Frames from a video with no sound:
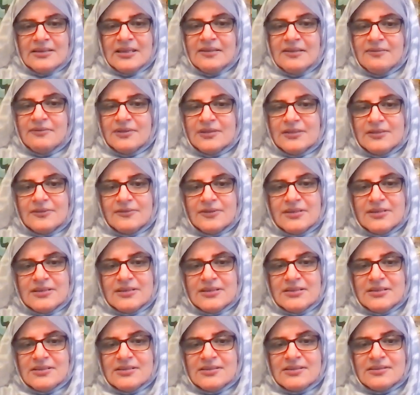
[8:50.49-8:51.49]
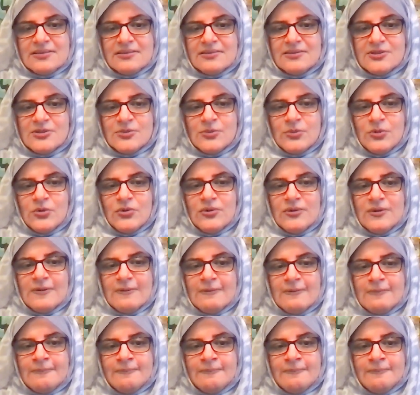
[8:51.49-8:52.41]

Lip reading: even if it is small.